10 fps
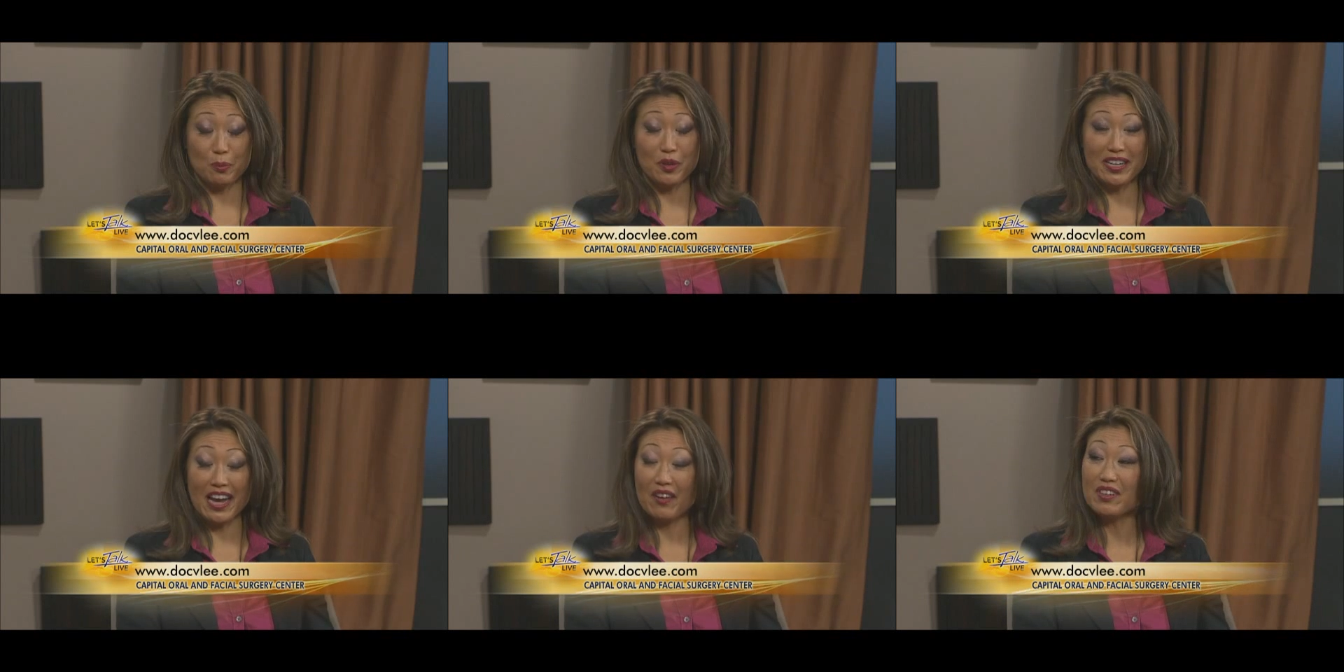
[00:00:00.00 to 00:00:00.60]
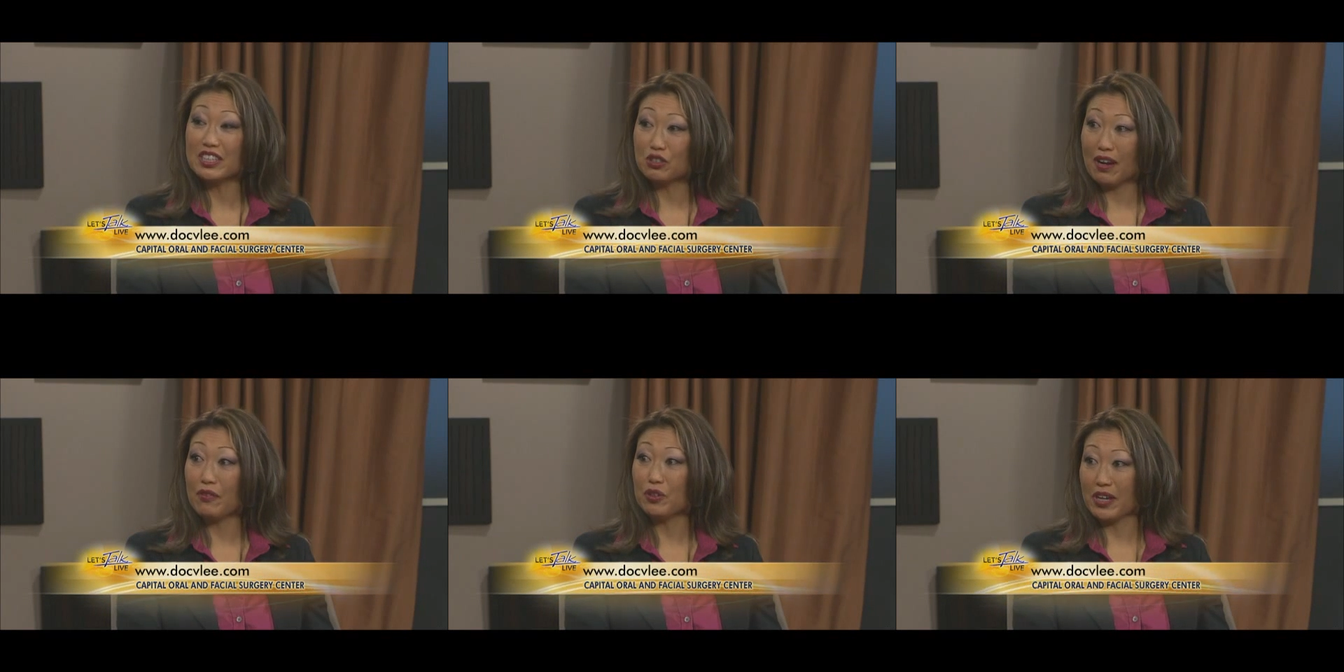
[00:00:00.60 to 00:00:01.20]
it's a pretty heavily
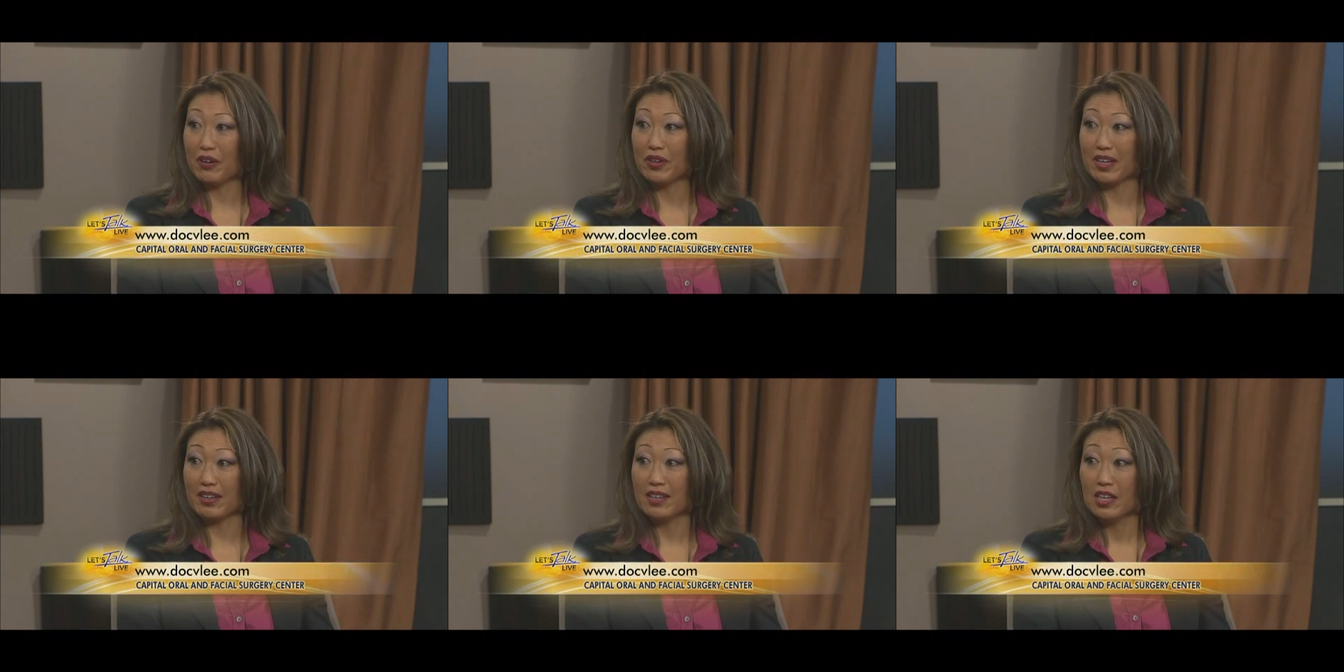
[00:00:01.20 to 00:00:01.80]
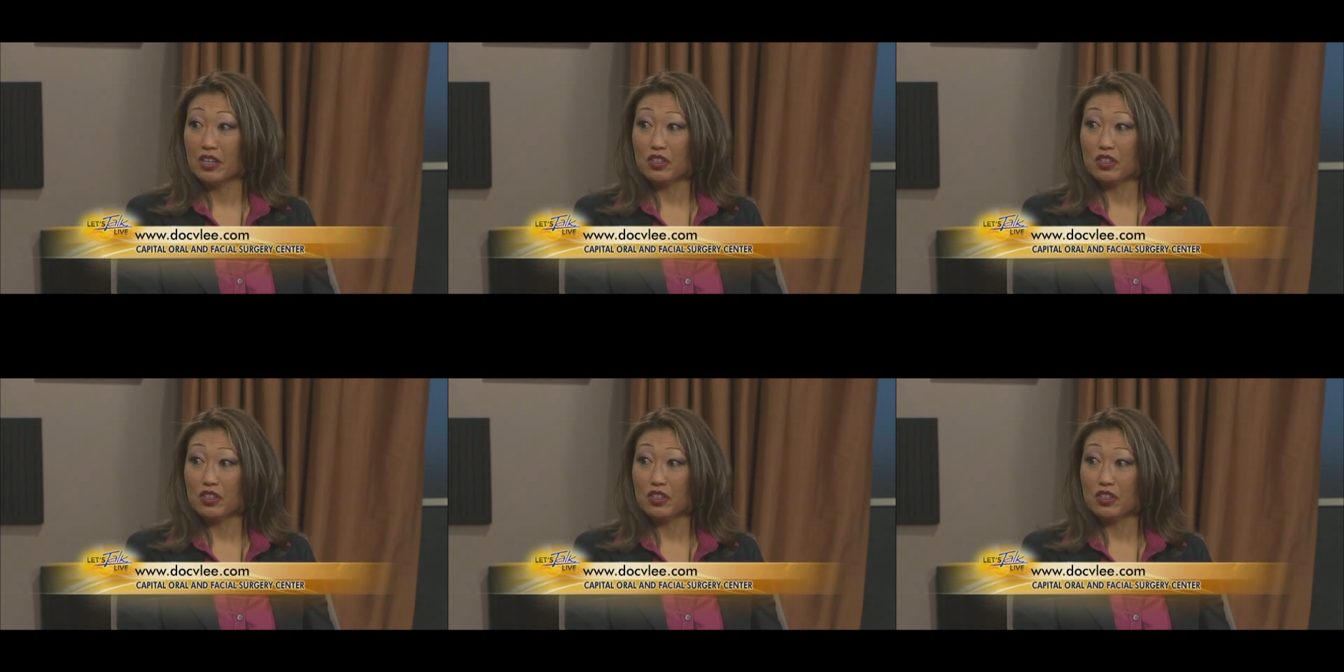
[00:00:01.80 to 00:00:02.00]
traveled area.